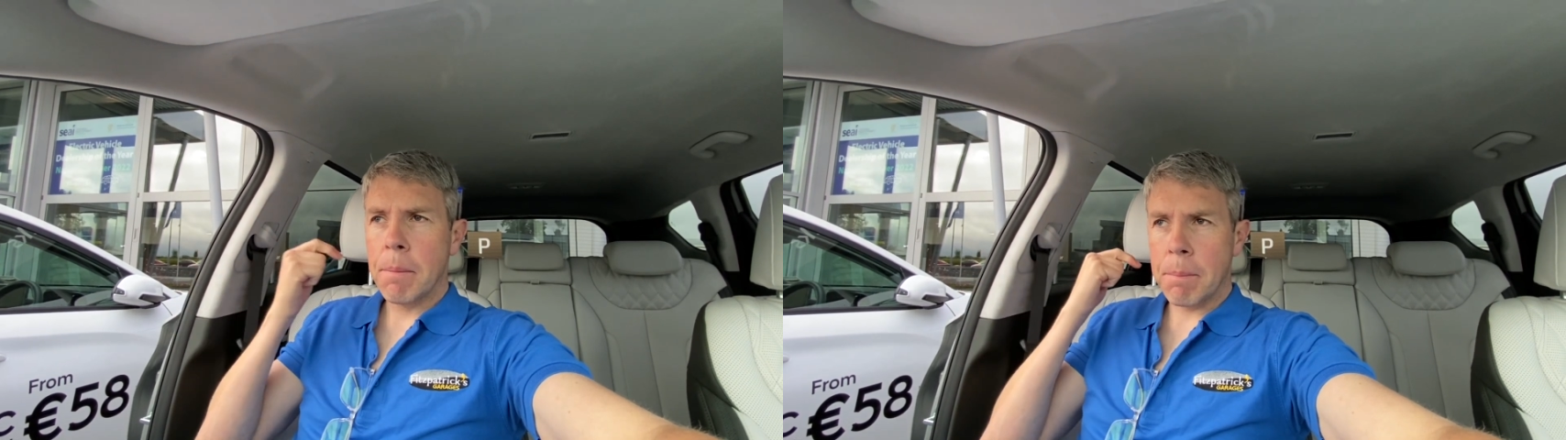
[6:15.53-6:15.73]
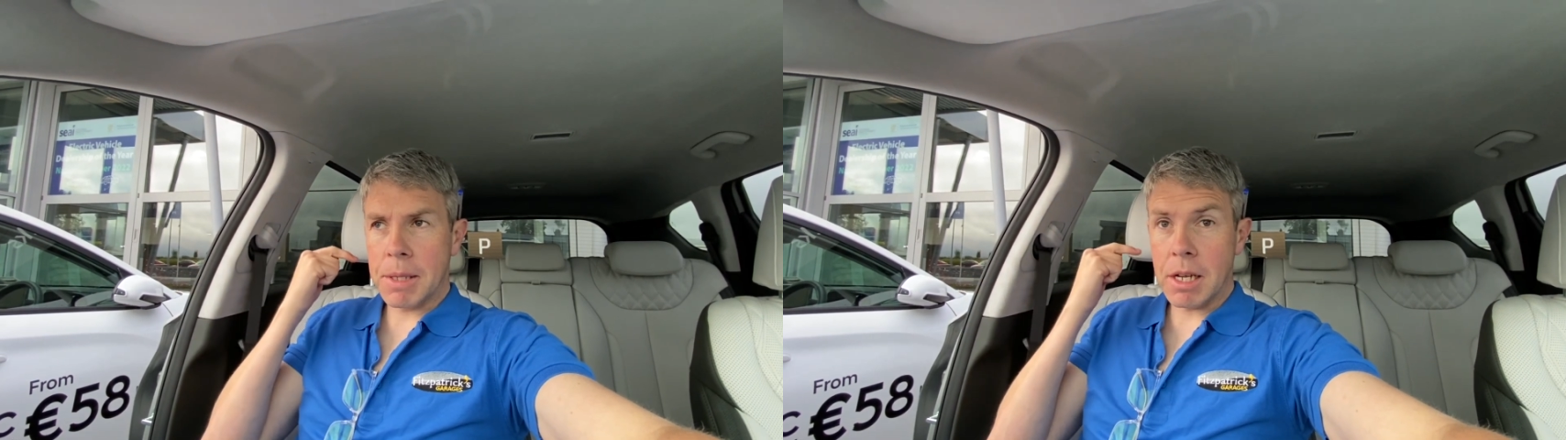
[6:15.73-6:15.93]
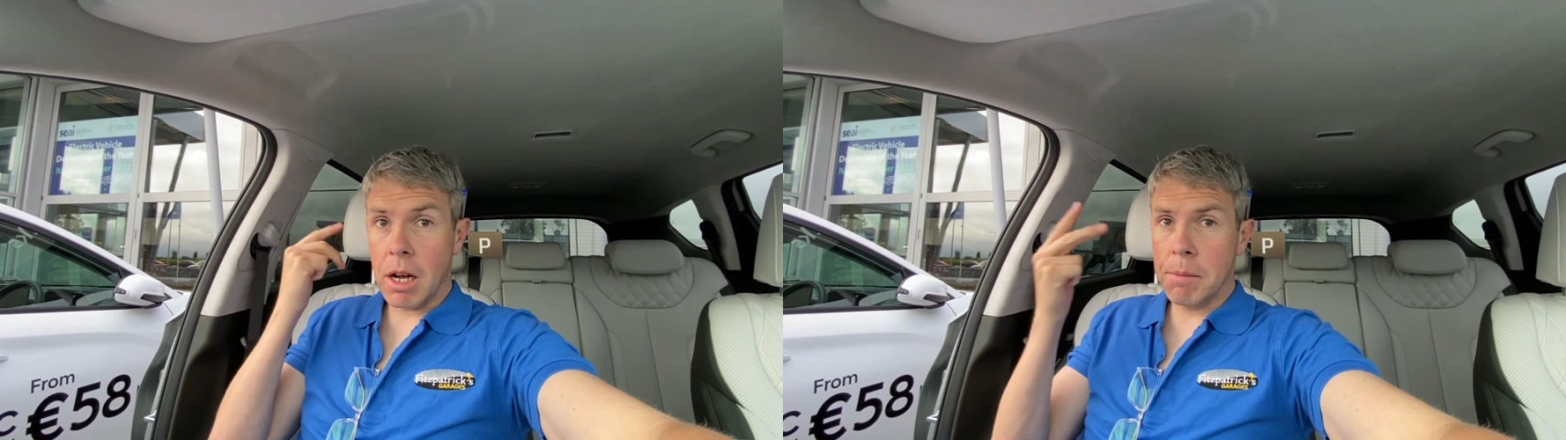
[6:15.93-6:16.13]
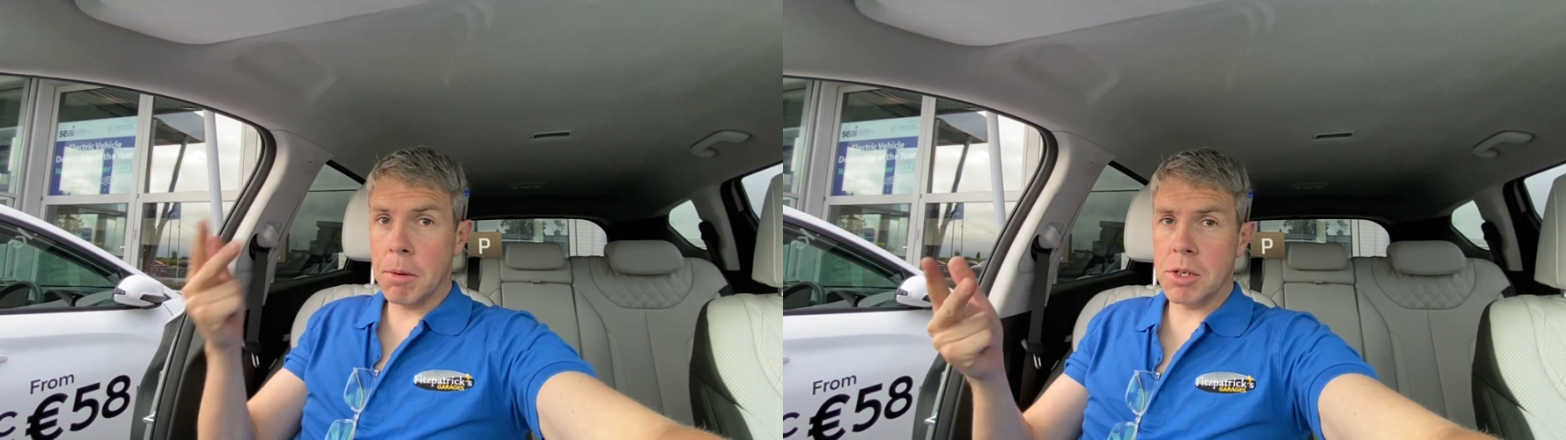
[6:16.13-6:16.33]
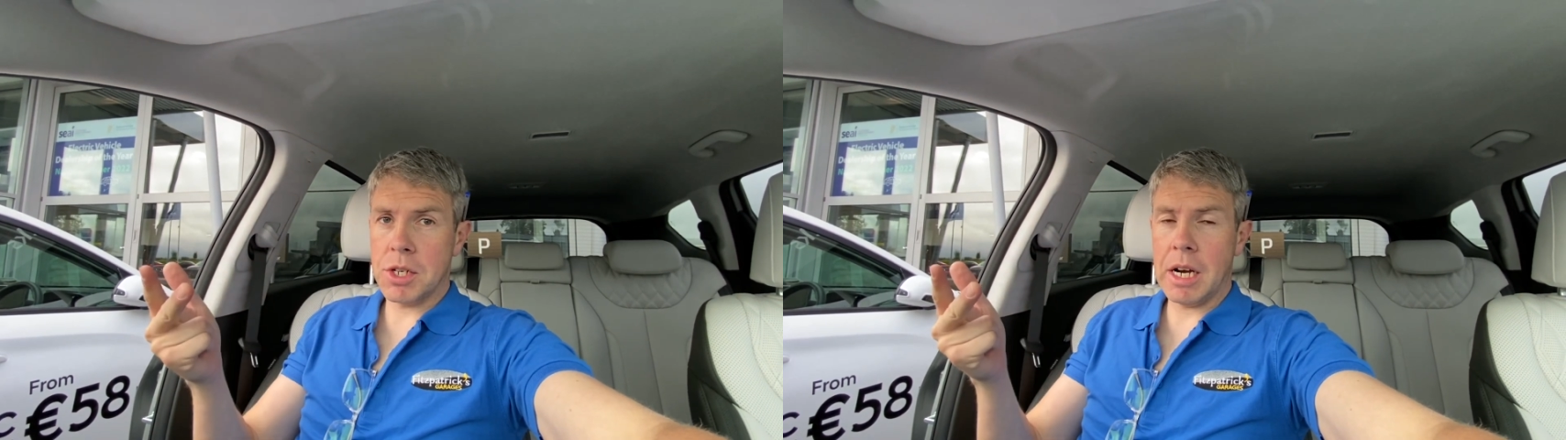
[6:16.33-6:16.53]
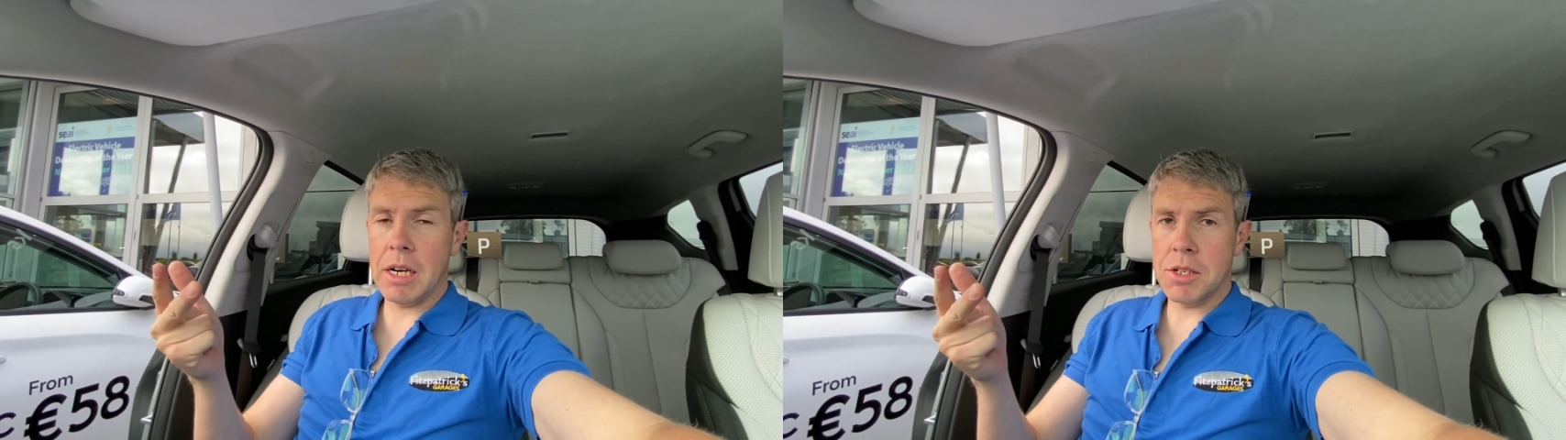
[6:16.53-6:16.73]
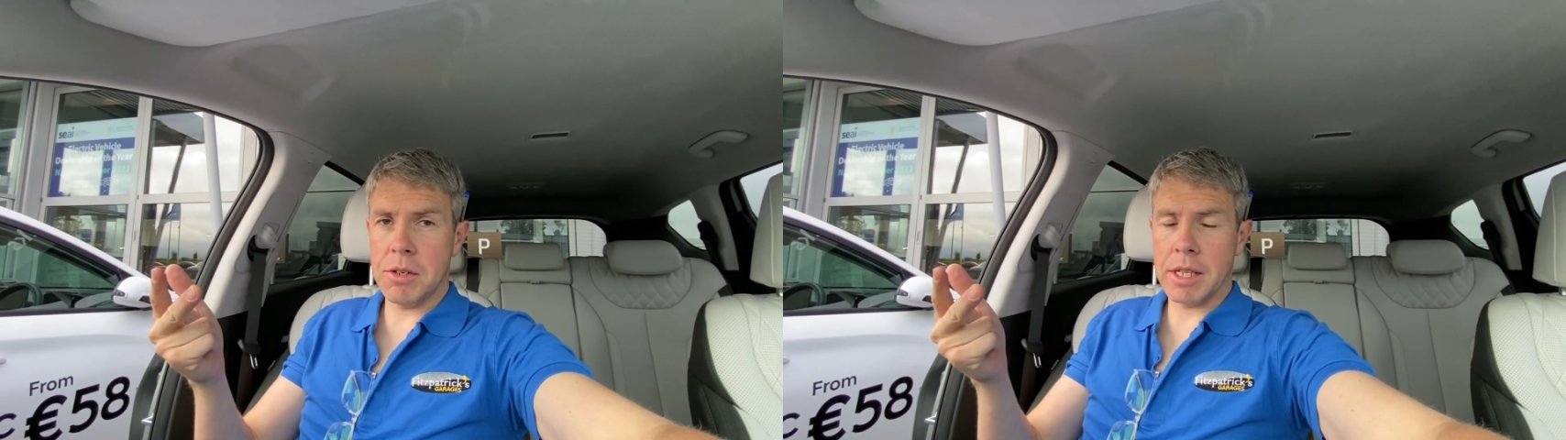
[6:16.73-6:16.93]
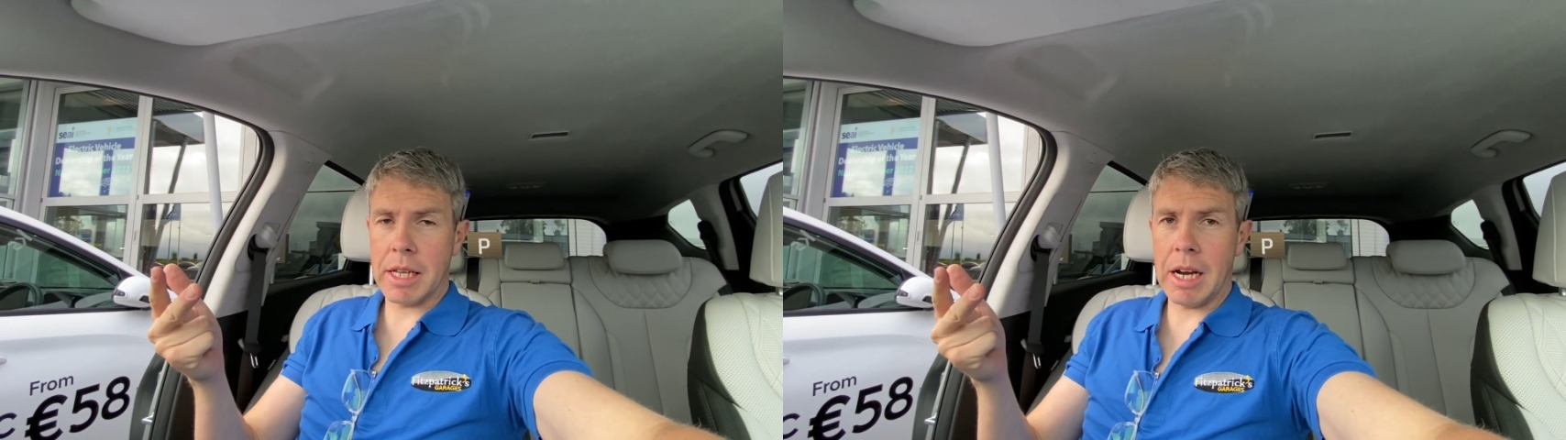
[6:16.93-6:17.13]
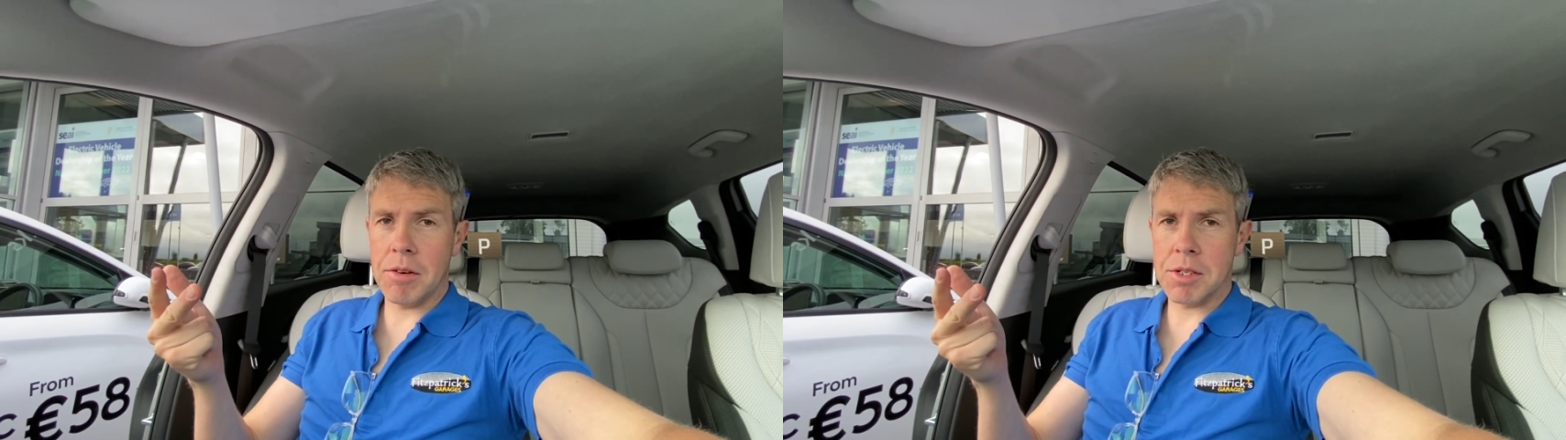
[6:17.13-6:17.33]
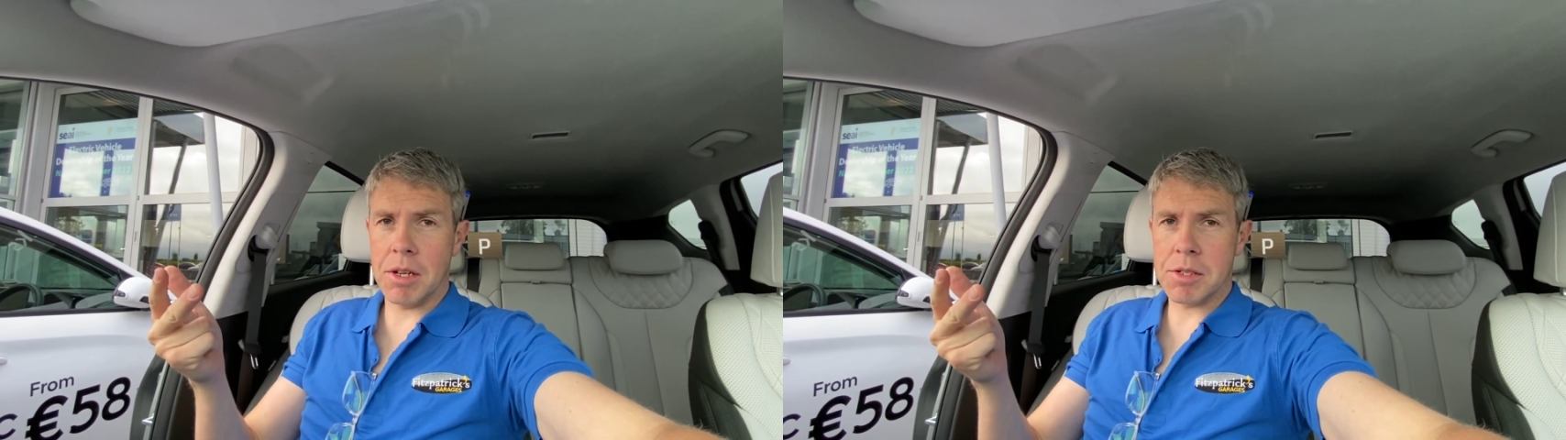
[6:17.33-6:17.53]
but the onboard charger in the car
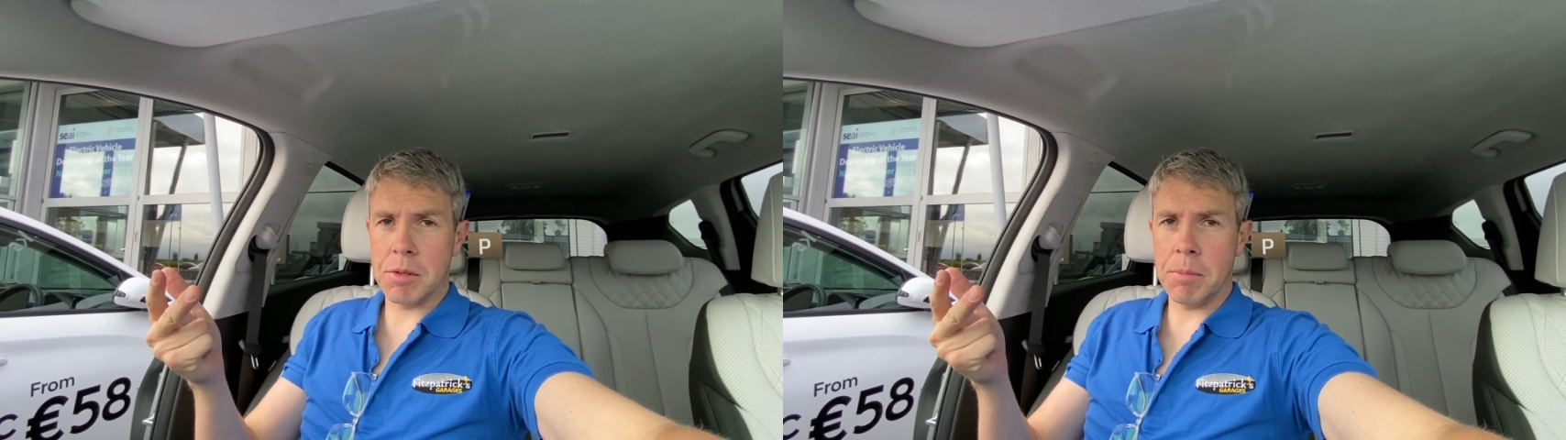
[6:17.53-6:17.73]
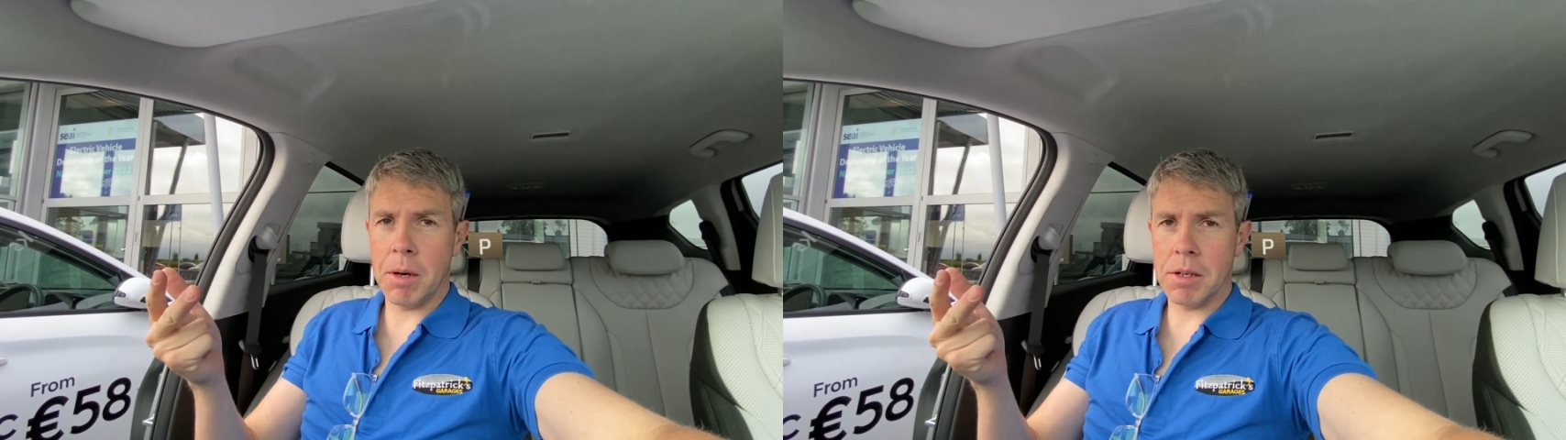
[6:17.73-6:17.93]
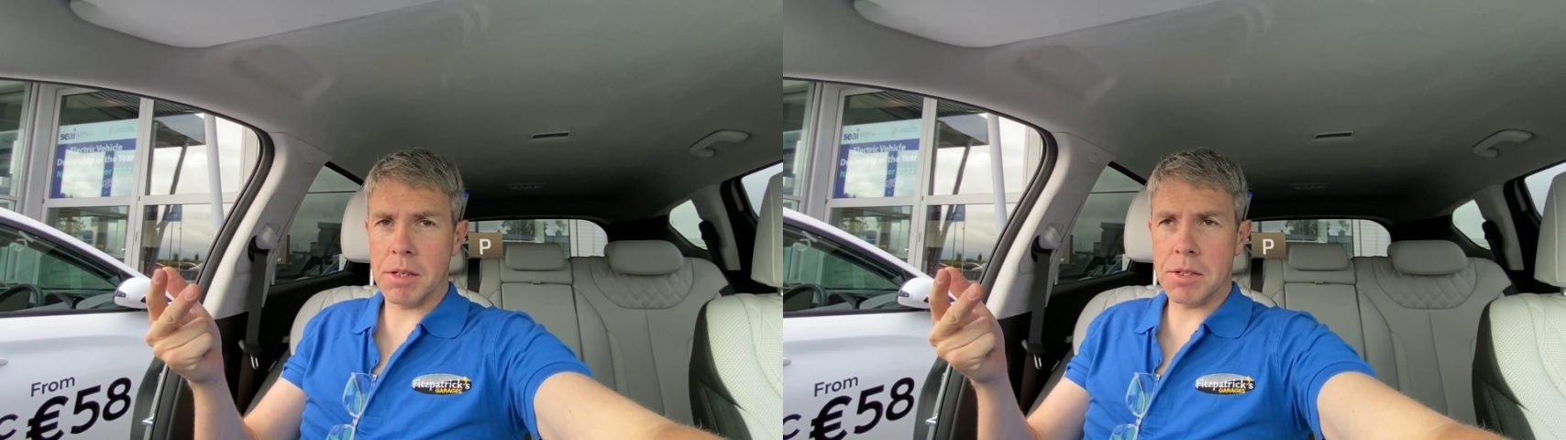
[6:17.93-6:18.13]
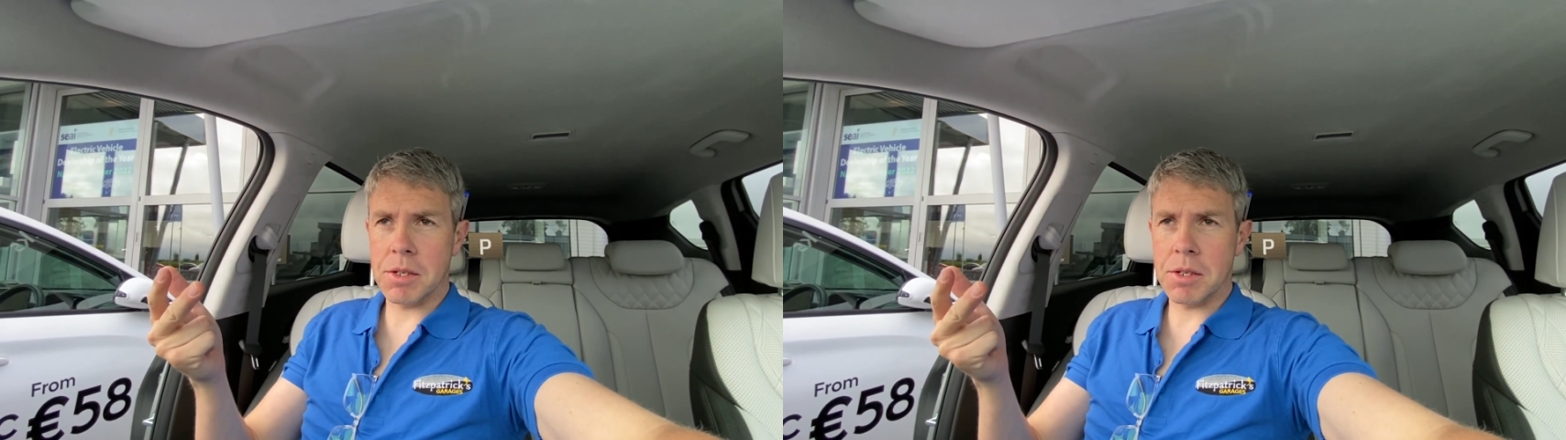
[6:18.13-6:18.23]
is also important.